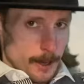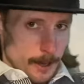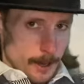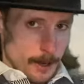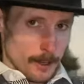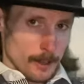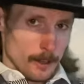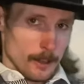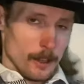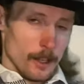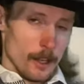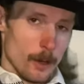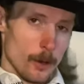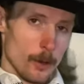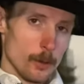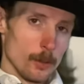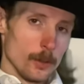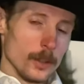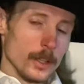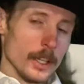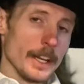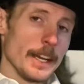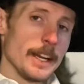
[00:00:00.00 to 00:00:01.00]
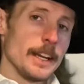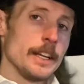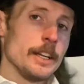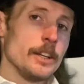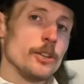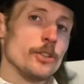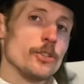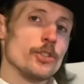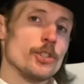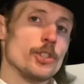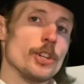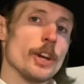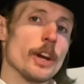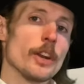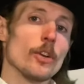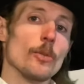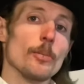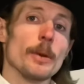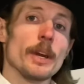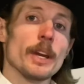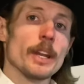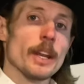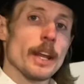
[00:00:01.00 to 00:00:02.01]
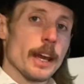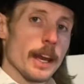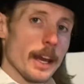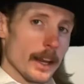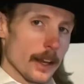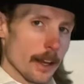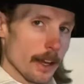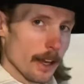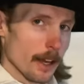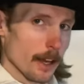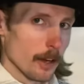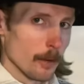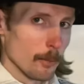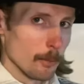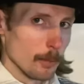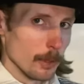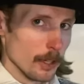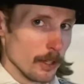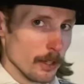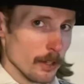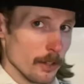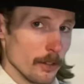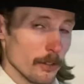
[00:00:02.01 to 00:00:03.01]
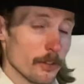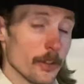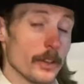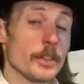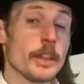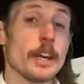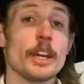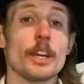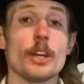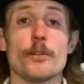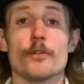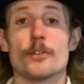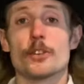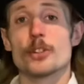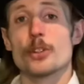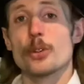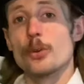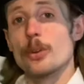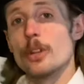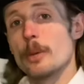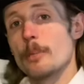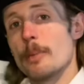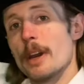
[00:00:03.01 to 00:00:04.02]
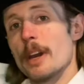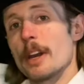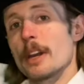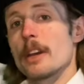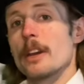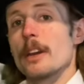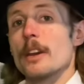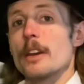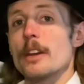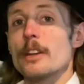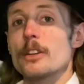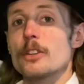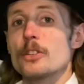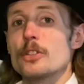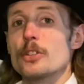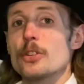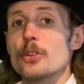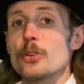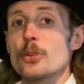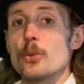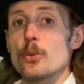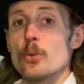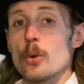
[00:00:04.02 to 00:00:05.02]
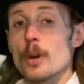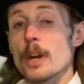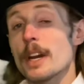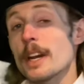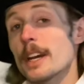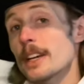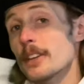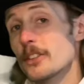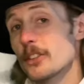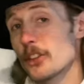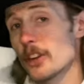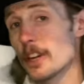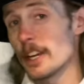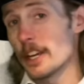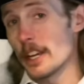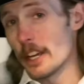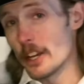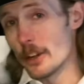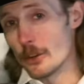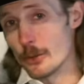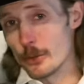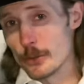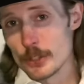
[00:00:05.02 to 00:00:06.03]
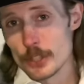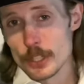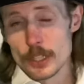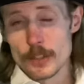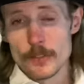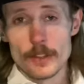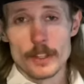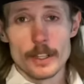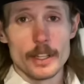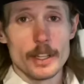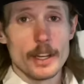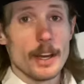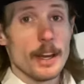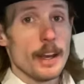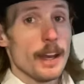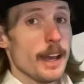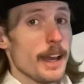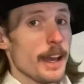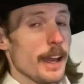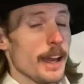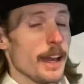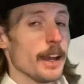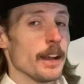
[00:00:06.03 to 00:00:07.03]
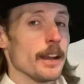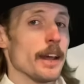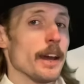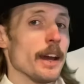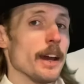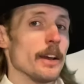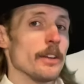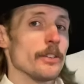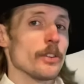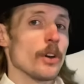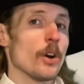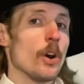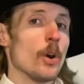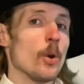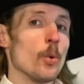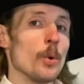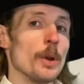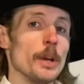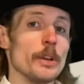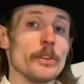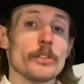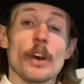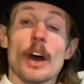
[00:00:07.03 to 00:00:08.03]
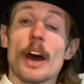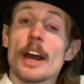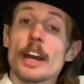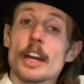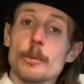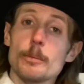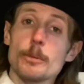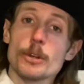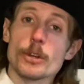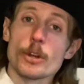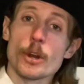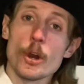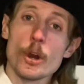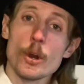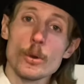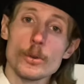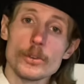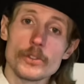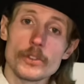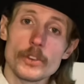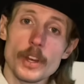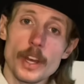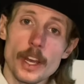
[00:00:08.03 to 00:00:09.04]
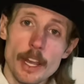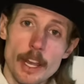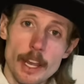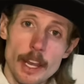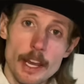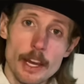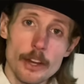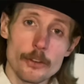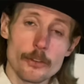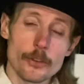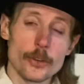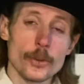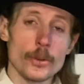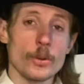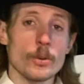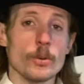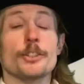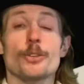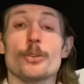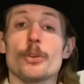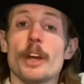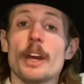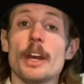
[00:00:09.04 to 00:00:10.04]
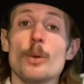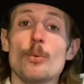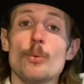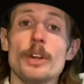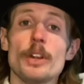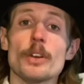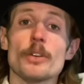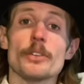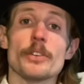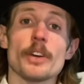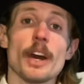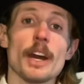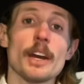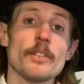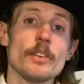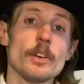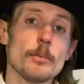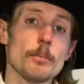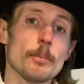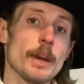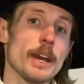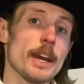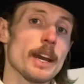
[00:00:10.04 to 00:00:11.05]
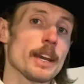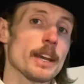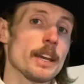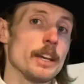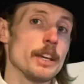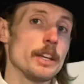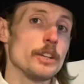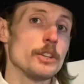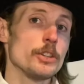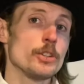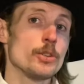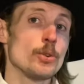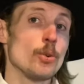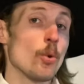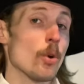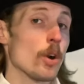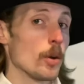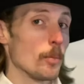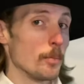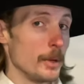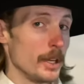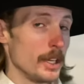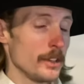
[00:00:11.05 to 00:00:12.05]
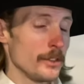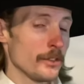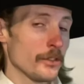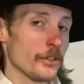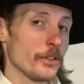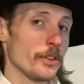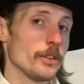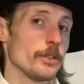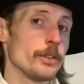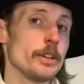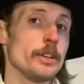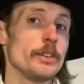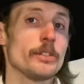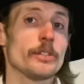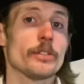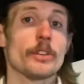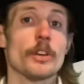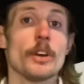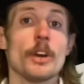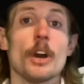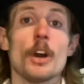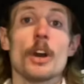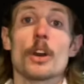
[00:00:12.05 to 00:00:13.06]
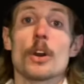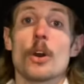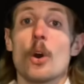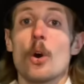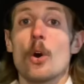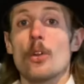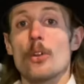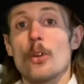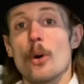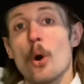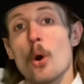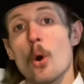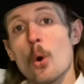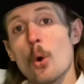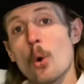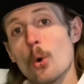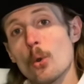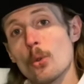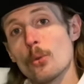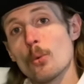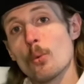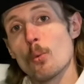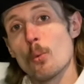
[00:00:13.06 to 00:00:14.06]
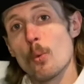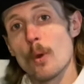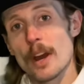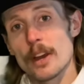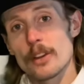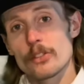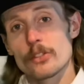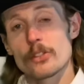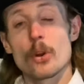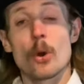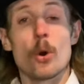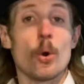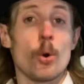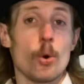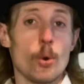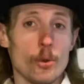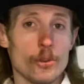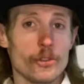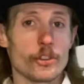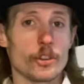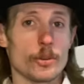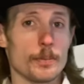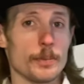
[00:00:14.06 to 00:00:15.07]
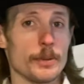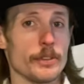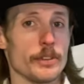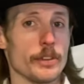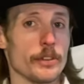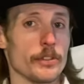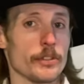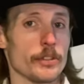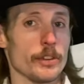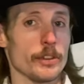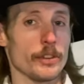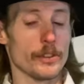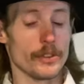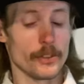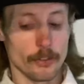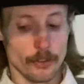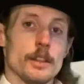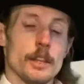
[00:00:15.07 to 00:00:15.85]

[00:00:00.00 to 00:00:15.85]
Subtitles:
Hello, ladies, gentlemen, and NBs, and thank you for tuning back into St. Andrew TV. And as always, I am your host, Andrew. Today, we are diving back into our mini-series called Old West Holster Positions.